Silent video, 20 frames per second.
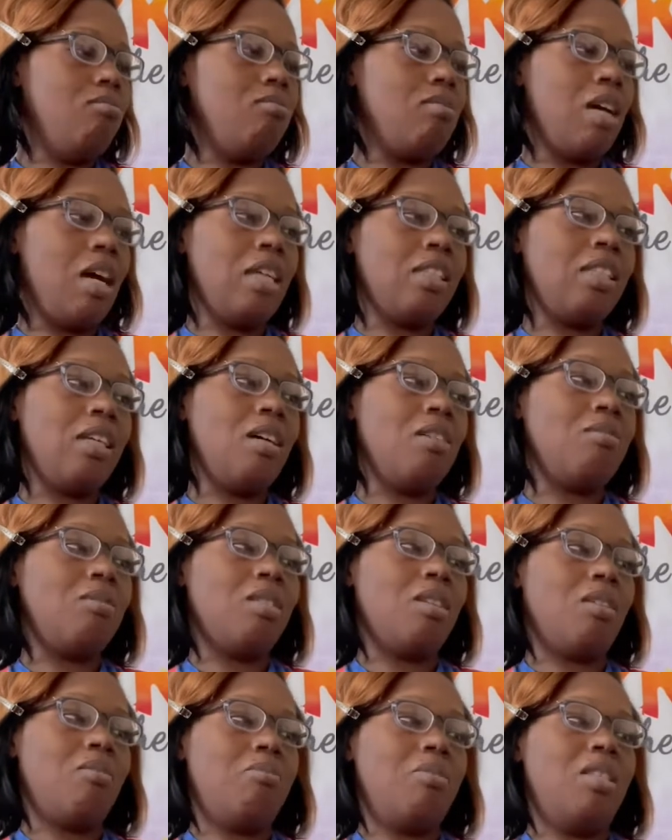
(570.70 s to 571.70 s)
I thought it was
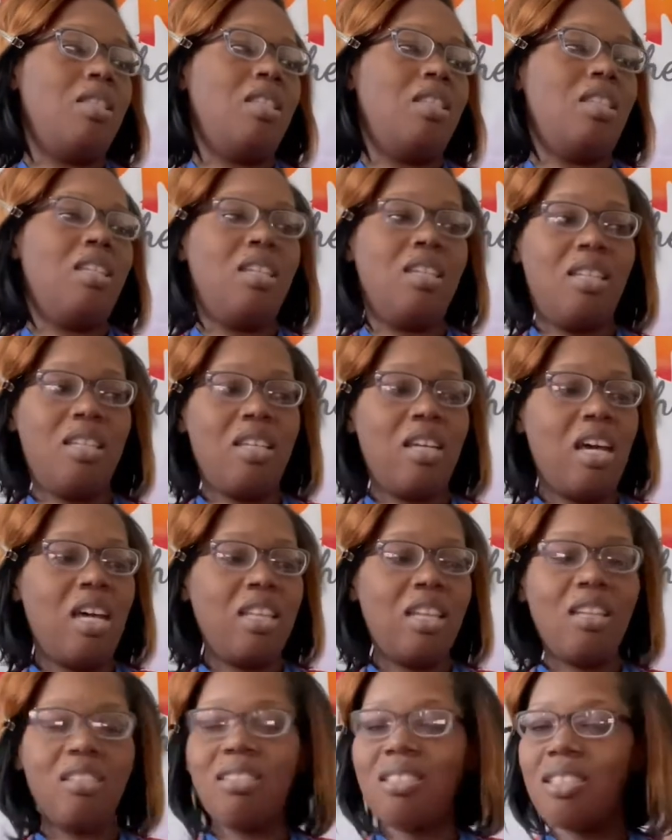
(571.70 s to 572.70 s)
gonna be thick. I
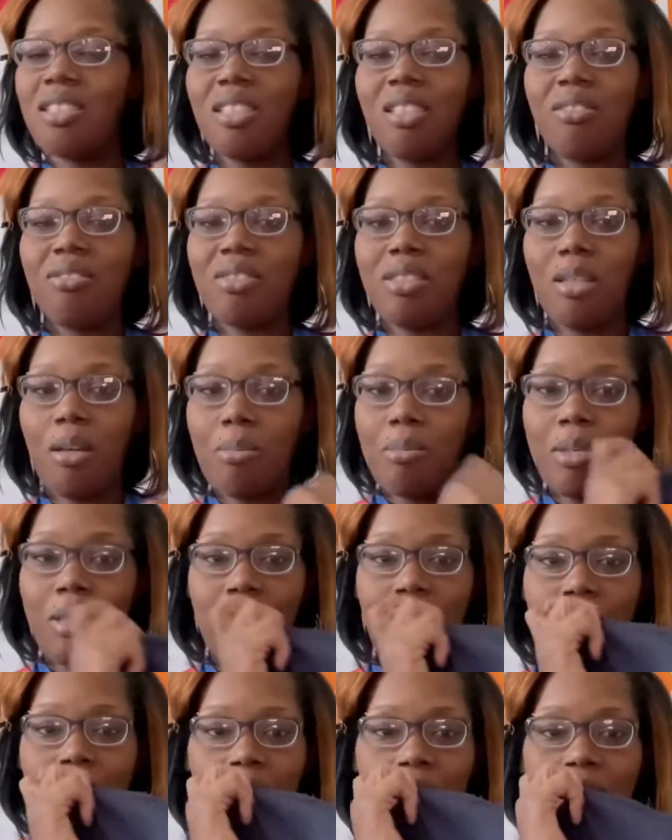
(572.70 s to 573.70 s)
thought this stuff was gonna be
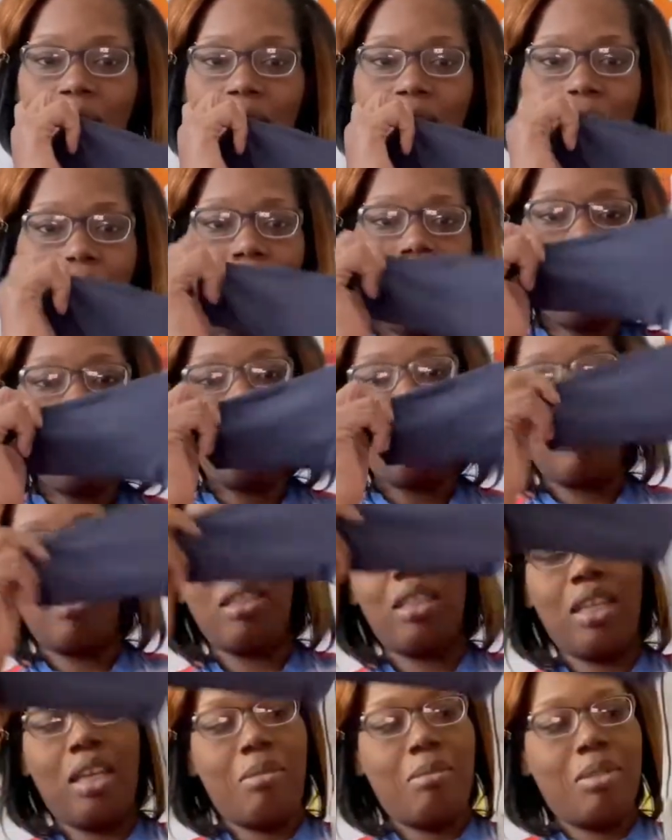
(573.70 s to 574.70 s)
thick. He coming in the
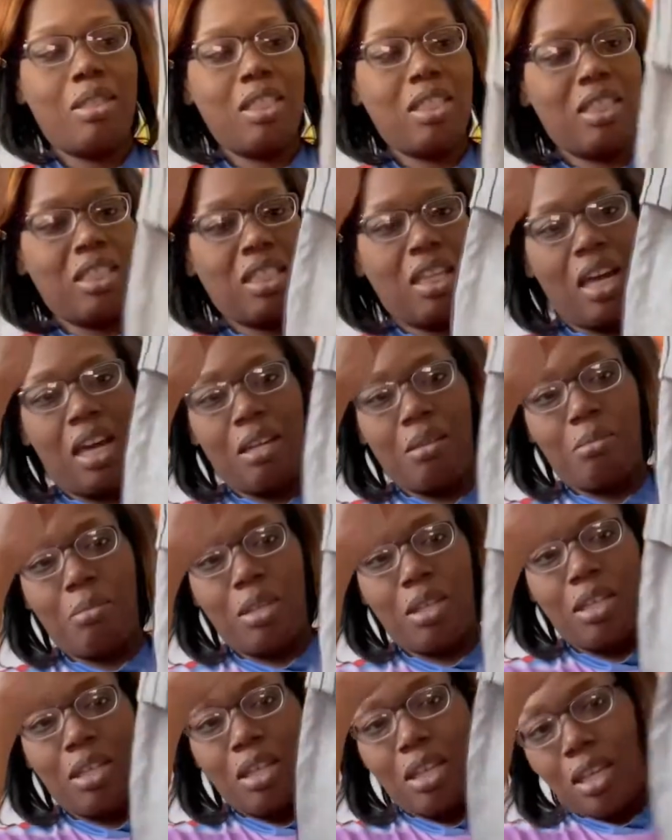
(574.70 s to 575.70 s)
wintertime, but this is kind of
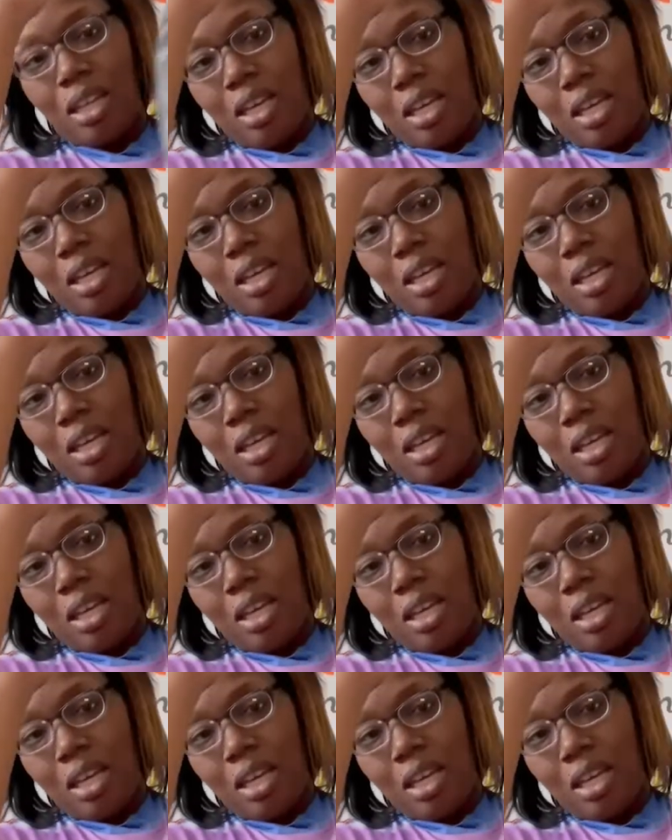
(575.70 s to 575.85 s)
big.